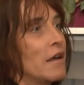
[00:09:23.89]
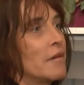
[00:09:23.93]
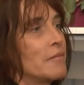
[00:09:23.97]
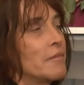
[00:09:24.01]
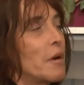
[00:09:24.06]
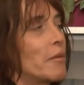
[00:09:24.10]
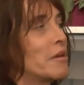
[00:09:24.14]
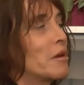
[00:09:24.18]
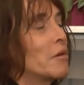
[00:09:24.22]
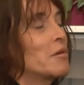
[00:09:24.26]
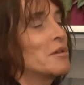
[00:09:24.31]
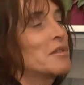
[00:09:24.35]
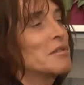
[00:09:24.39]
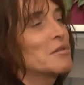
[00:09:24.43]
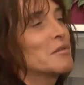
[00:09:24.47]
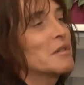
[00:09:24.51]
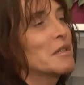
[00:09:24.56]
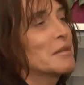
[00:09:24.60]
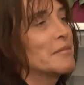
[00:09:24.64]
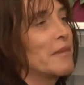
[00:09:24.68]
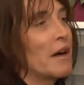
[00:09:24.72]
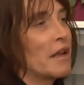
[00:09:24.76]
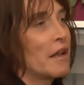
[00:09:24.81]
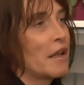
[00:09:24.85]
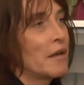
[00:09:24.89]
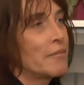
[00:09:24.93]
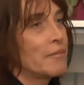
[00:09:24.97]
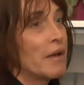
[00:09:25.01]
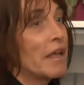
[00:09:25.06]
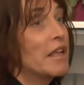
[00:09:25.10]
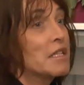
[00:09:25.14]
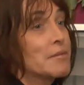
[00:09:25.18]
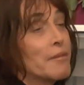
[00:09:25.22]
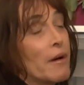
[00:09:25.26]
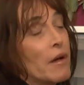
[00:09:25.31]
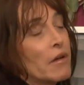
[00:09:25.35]
But we don't always talk about it.
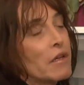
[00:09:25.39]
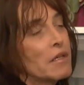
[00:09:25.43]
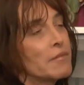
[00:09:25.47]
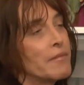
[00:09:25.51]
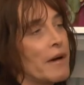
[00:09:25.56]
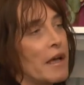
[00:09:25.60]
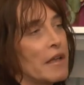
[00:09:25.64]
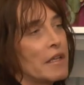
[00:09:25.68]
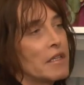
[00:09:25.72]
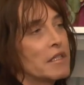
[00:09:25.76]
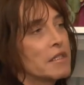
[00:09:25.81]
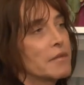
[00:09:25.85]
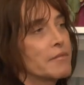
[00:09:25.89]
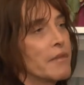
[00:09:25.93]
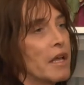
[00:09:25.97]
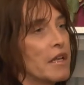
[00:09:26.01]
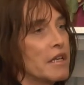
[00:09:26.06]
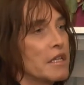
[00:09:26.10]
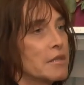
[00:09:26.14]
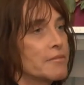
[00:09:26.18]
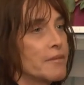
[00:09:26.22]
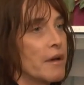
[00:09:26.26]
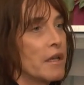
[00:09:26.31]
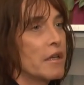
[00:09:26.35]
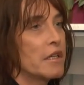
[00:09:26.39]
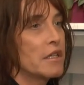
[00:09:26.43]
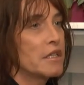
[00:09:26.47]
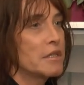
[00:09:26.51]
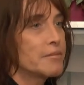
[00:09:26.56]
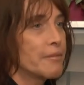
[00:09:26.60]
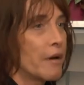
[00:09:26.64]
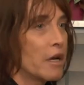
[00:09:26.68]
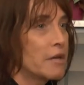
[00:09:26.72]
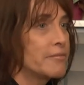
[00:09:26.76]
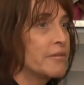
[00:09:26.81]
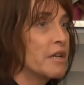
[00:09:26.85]
But he spoke about it to me, and he
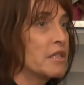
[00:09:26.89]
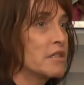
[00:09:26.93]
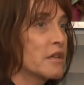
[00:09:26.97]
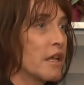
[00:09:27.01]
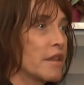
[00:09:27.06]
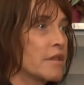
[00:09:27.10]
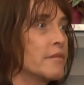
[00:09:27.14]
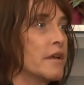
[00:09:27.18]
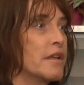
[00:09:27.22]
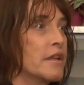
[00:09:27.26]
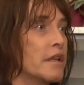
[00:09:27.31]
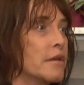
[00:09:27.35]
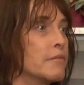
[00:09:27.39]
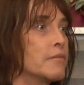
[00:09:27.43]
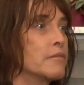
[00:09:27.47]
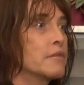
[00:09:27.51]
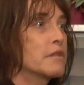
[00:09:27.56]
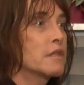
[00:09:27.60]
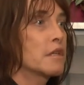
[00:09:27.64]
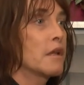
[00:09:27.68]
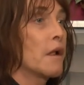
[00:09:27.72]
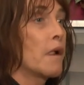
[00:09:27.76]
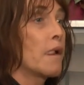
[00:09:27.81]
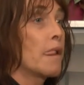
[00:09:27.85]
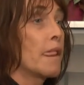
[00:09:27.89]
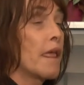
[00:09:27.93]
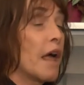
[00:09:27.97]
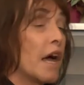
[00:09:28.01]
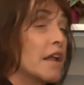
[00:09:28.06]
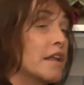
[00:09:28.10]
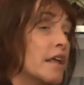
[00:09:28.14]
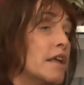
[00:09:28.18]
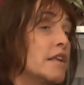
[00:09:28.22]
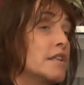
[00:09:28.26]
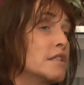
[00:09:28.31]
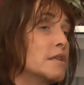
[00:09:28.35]
spoke about it to other mediums.
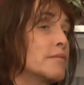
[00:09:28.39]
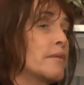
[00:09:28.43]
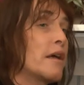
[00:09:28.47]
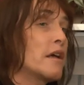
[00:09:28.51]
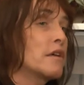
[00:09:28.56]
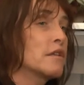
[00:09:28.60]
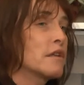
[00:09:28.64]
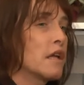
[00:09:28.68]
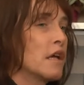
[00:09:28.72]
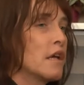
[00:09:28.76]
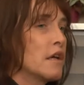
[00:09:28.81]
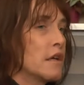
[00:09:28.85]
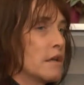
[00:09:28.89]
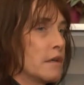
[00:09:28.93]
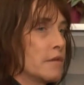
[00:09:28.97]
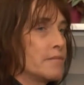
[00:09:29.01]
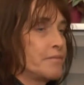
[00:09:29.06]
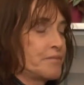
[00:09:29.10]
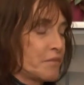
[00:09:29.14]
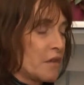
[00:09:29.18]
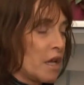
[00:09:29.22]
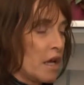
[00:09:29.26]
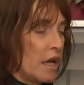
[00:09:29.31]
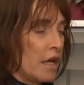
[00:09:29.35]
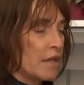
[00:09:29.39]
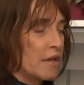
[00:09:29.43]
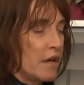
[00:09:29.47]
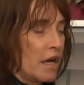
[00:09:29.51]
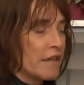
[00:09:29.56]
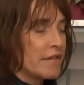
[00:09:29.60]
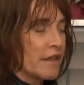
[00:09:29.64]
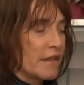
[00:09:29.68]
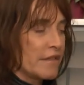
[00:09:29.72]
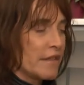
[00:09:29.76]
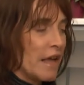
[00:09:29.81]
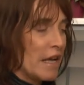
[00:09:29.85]
And it is about,
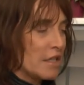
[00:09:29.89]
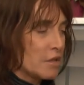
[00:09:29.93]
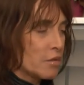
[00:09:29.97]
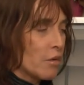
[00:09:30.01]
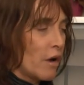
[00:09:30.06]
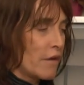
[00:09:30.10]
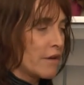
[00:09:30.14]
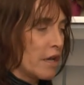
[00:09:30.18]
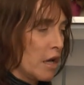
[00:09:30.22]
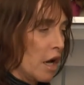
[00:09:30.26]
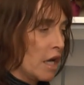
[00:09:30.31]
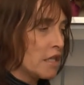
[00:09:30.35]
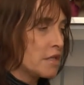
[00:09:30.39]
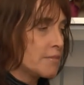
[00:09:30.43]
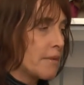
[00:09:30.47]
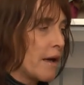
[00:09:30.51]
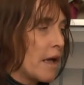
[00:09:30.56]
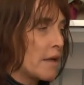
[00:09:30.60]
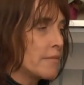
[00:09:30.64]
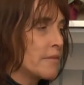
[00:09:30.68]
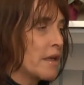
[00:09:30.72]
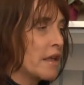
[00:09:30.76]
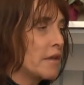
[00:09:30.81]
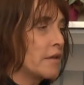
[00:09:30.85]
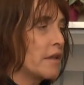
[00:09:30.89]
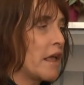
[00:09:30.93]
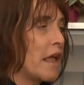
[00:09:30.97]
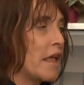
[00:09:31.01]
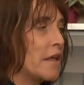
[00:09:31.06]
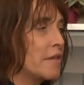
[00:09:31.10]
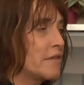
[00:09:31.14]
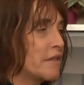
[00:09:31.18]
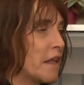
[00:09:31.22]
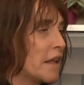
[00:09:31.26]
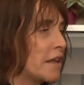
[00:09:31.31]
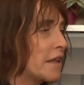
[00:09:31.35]
and that's what I really liked about him.
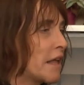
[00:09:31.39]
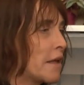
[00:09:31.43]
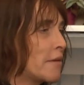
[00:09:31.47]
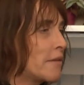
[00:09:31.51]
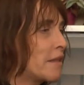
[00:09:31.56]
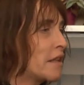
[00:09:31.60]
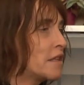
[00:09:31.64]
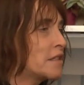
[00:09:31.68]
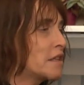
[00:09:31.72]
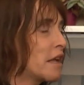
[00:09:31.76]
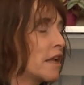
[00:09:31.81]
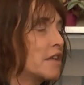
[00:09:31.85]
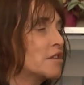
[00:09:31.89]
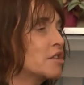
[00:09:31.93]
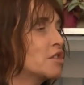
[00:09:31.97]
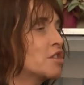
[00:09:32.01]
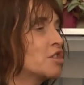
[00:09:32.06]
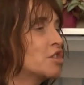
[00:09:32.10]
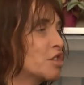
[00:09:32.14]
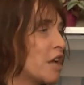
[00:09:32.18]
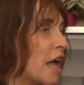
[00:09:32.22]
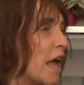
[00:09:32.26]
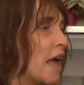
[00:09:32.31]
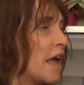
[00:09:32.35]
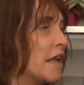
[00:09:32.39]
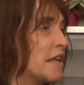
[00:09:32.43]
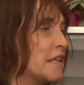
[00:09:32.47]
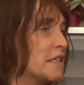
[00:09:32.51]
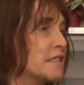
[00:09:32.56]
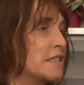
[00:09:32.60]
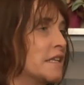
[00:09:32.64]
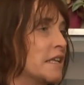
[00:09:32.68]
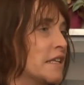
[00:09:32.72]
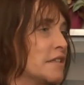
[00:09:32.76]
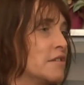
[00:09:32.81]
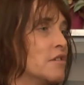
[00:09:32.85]
He just shared
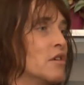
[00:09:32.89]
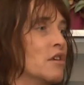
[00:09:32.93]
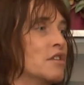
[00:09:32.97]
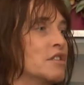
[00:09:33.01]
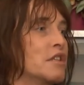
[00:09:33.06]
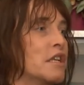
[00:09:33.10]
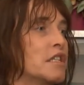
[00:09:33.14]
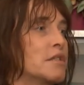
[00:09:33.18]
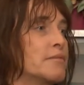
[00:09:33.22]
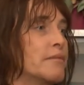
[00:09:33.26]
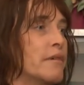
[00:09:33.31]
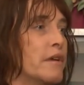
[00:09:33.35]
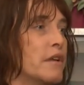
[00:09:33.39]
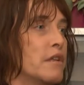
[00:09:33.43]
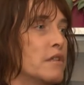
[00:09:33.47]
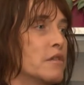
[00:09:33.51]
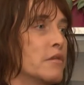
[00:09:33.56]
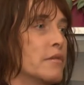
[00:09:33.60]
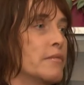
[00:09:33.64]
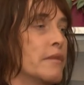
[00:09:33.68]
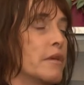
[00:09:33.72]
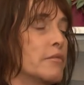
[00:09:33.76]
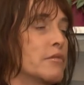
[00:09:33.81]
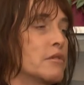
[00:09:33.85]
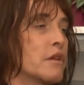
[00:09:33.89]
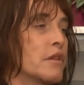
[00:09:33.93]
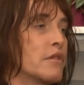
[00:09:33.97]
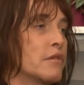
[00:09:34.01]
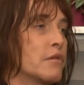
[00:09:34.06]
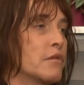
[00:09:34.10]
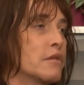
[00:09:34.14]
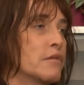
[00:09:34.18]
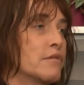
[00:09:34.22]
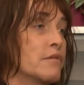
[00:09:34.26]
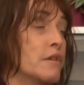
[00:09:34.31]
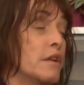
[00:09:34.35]
his knowledge and experience with me, which I
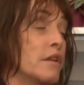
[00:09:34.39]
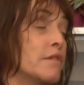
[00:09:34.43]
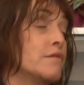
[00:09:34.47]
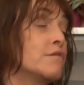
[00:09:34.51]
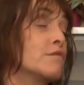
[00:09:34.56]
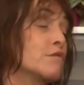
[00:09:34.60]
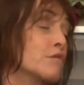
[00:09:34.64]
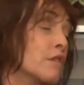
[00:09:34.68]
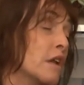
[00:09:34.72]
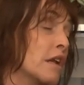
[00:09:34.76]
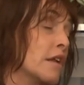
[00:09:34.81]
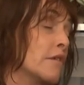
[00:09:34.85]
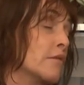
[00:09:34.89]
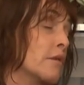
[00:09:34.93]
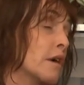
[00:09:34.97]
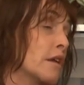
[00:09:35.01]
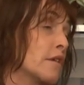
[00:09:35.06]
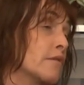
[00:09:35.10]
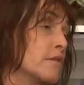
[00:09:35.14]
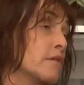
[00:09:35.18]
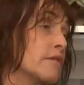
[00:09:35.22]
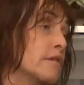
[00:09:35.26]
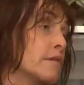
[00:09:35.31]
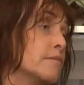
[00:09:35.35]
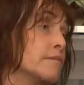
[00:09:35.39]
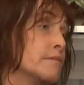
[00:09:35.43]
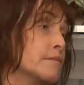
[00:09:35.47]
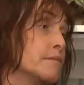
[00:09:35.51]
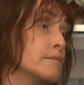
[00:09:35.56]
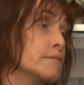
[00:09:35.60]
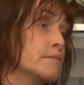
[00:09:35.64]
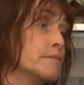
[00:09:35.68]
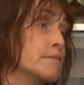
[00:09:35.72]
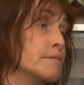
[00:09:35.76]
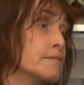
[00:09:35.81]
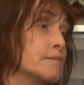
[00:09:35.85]
thought was really, really wonderful of
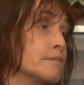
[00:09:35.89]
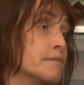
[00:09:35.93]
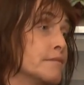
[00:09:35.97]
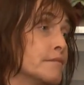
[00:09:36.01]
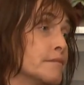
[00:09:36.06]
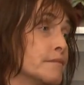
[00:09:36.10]
him.